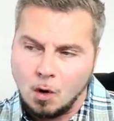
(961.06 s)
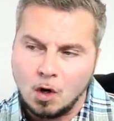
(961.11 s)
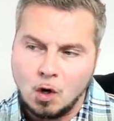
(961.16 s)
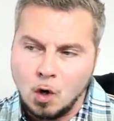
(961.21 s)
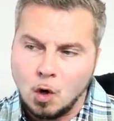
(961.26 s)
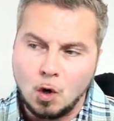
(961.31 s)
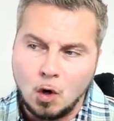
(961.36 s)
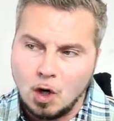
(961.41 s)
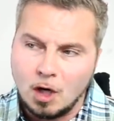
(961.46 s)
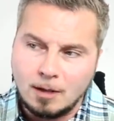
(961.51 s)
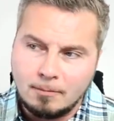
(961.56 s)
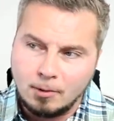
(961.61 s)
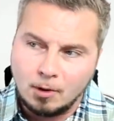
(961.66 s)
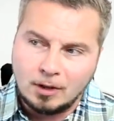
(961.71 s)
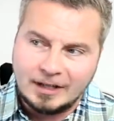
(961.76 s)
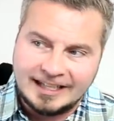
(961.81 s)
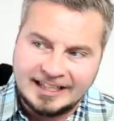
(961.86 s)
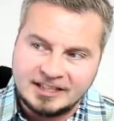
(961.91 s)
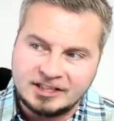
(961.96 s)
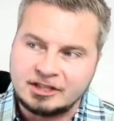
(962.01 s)

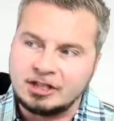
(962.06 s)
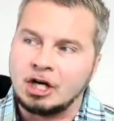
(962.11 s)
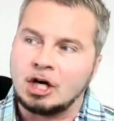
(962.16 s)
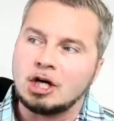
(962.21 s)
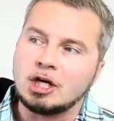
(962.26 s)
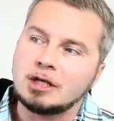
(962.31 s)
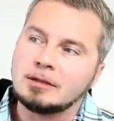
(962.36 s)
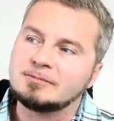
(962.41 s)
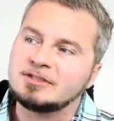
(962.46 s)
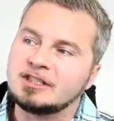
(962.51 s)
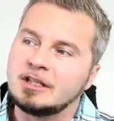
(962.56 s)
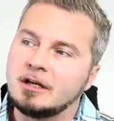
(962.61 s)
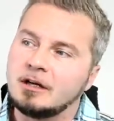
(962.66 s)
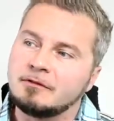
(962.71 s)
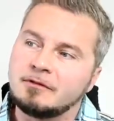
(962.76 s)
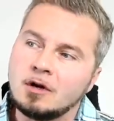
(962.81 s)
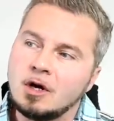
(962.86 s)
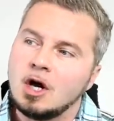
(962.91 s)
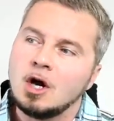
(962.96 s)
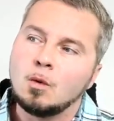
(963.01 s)
horrible in terms
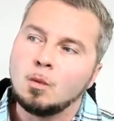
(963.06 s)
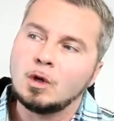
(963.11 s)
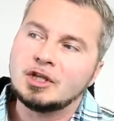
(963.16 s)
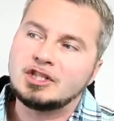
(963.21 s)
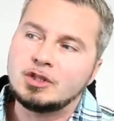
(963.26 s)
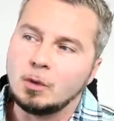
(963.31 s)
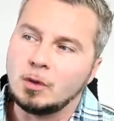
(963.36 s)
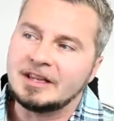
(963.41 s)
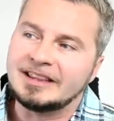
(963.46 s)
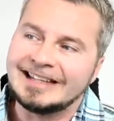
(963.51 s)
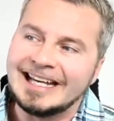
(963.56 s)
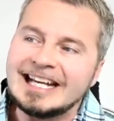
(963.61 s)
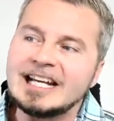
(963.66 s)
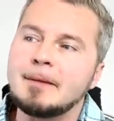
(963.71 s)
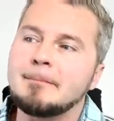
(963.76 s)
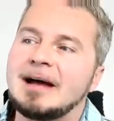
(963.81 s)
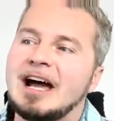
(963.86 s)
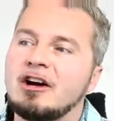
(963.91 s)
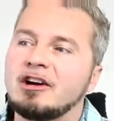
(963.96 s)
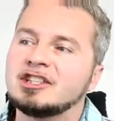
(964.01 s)
of what you would
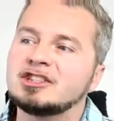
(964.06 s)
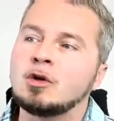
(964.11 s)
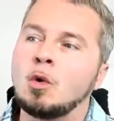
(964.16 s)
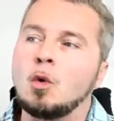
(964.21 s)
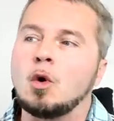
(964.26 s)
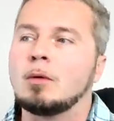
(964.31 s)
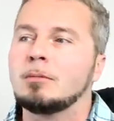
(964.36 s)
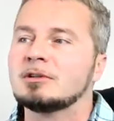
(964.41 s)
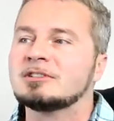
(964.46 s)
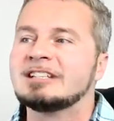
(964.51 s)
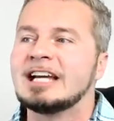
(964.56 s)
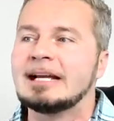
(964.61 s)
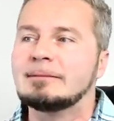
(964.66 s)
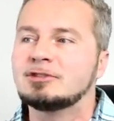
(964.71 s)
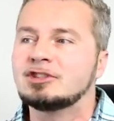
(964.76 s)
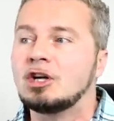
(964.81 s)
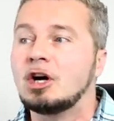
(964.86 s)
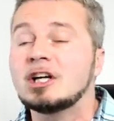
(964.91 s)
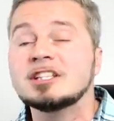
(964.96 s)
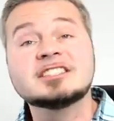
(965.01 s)
think about as horrible
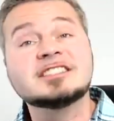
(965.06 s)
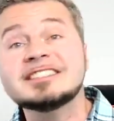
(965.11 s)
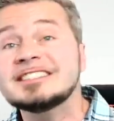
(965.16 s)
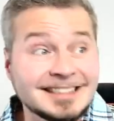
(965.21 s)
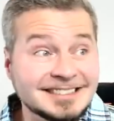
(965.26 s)
type charges.